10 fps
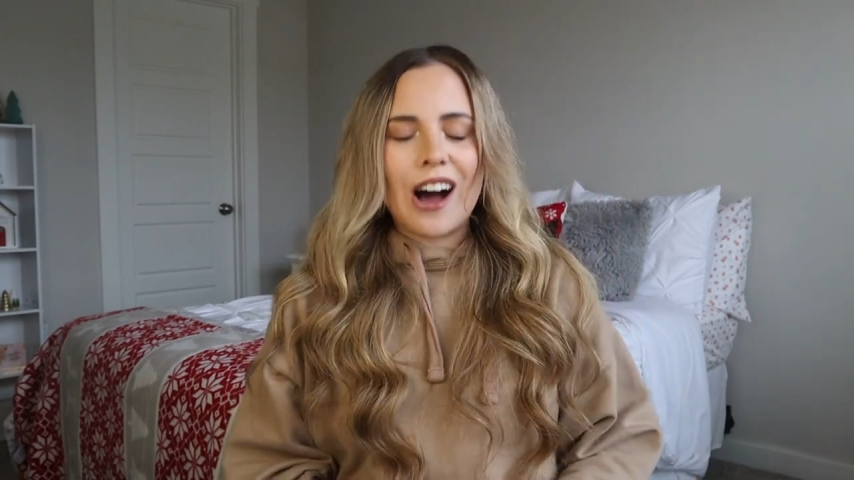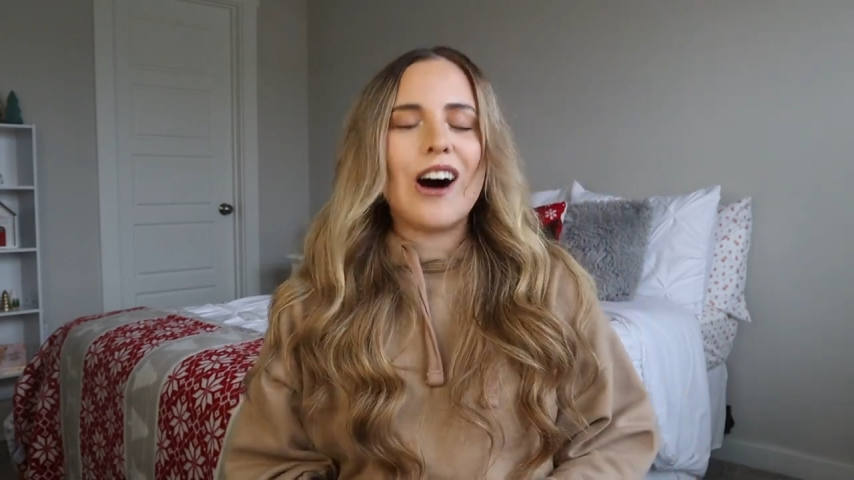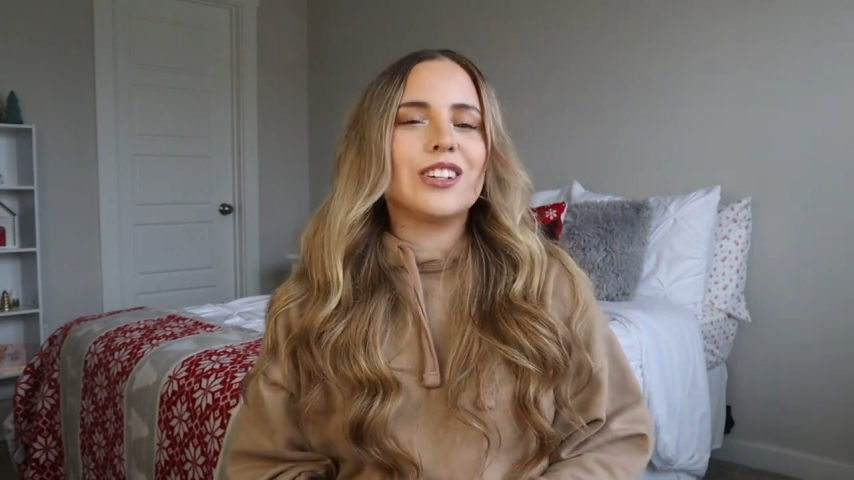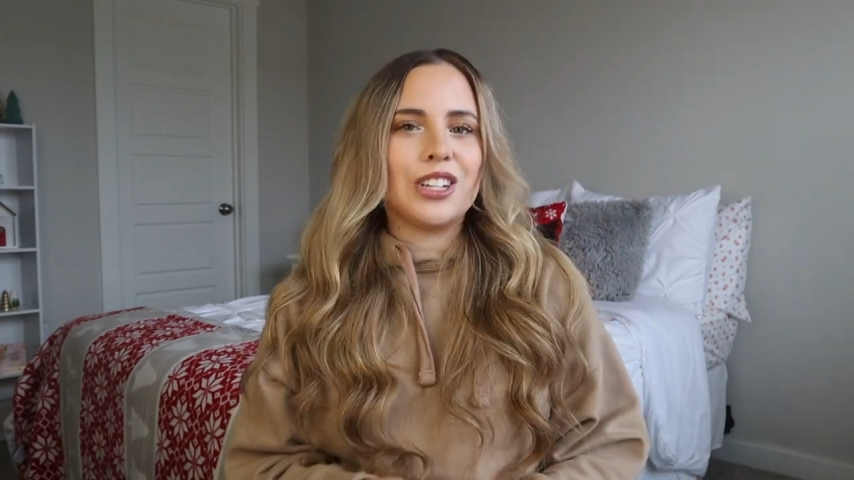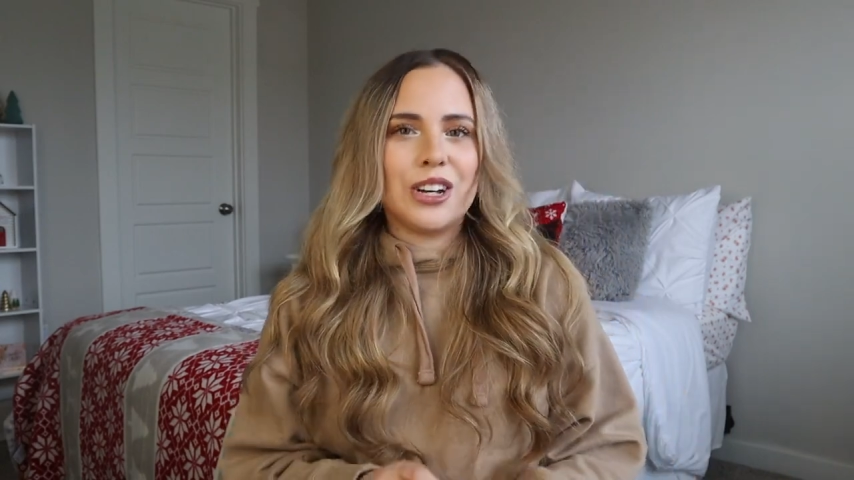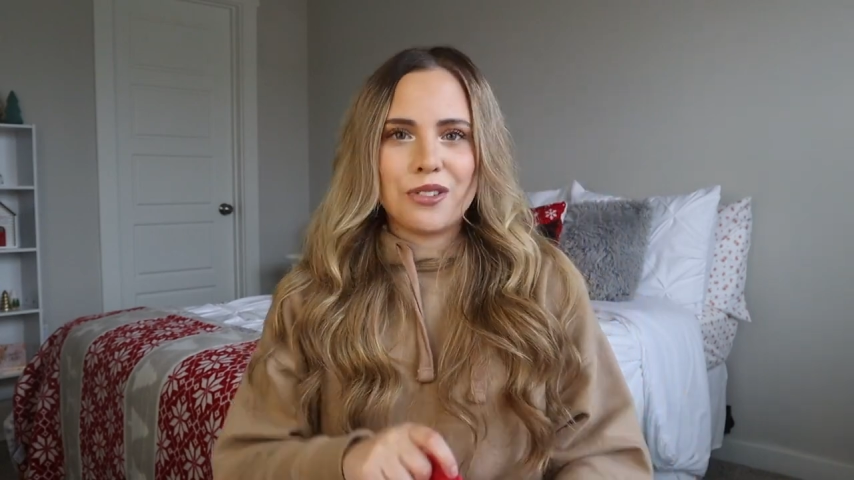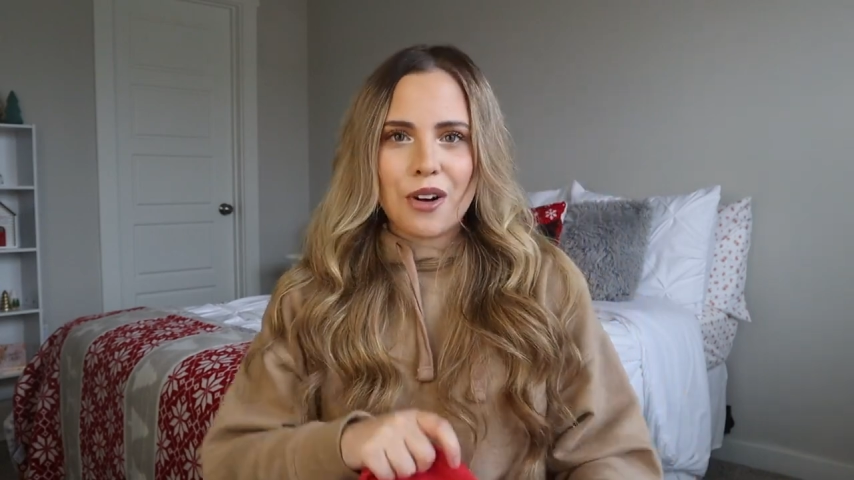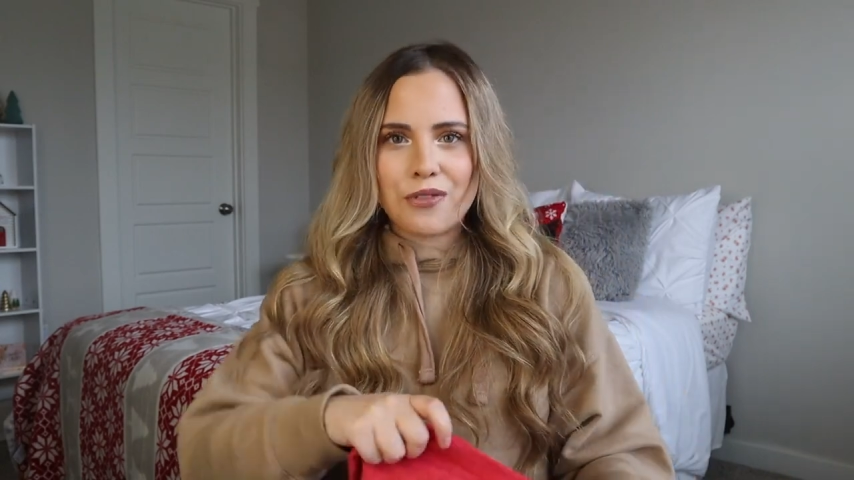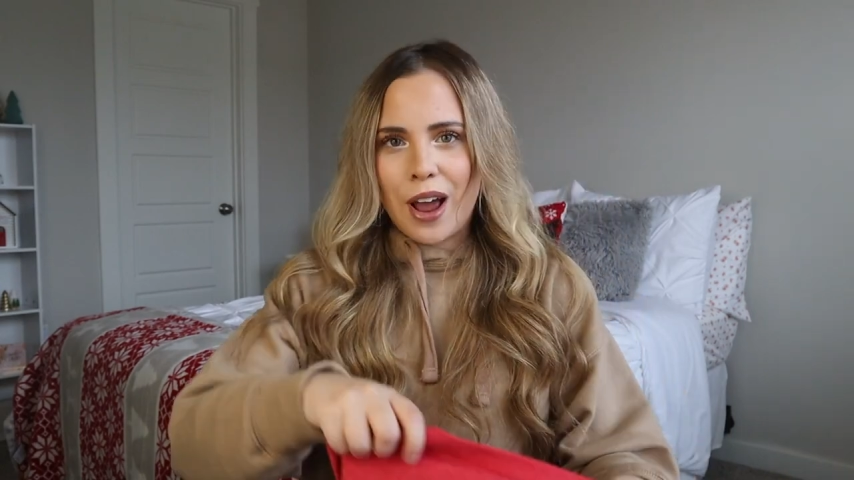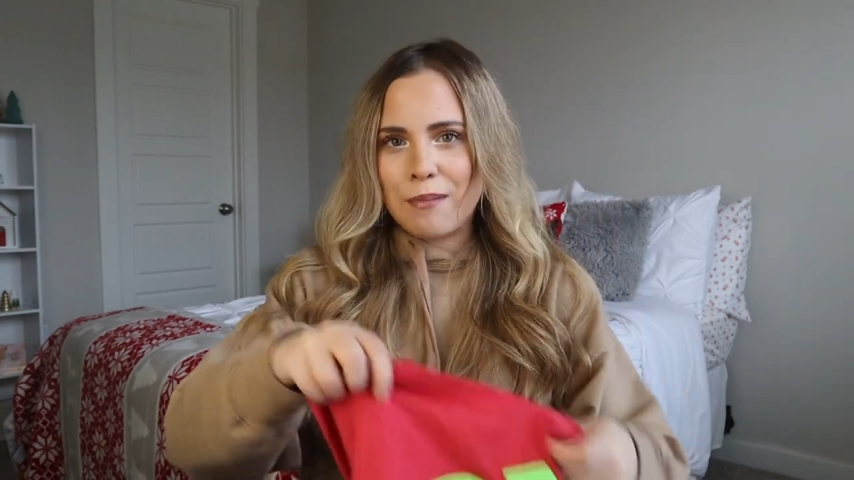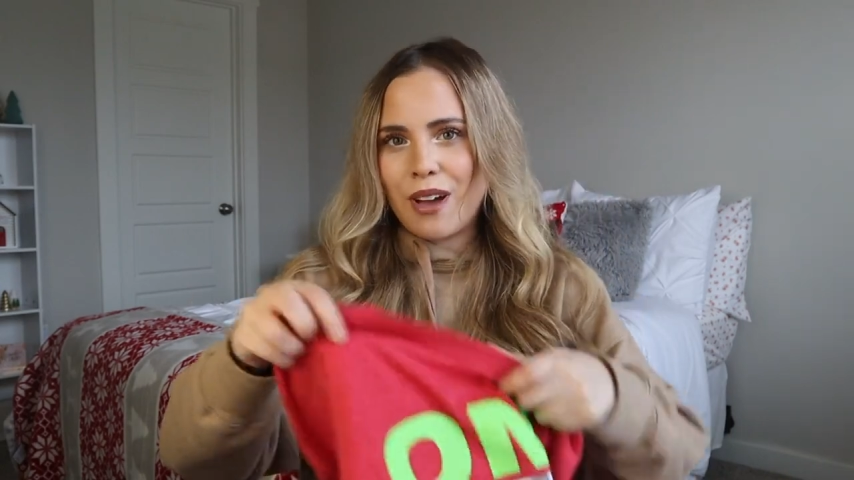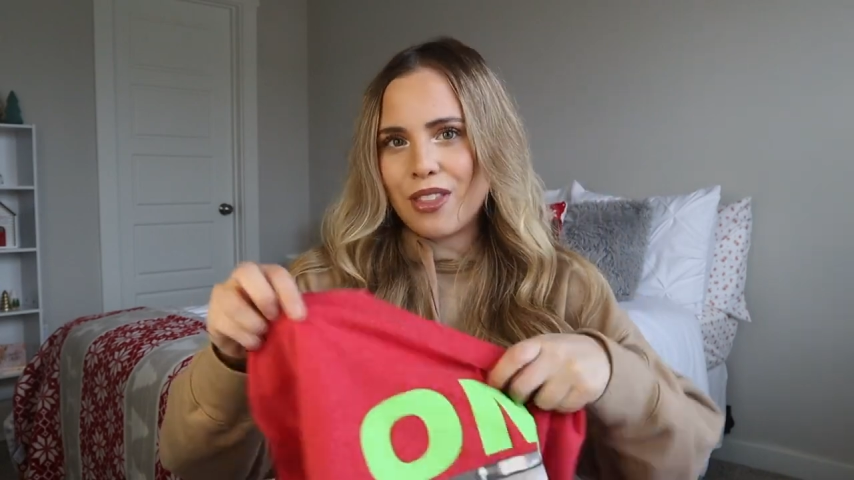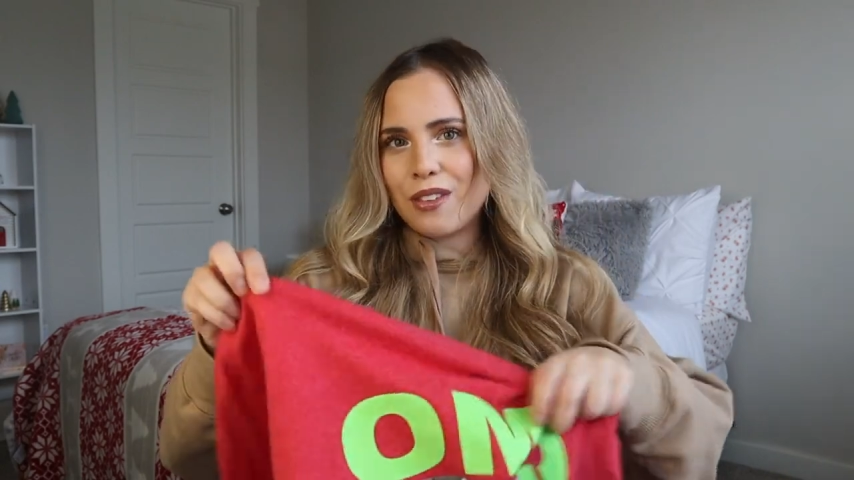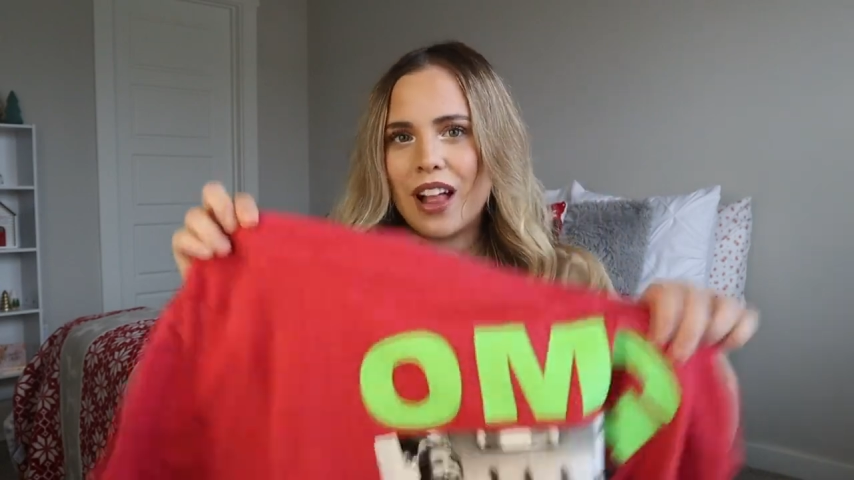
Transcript: also from the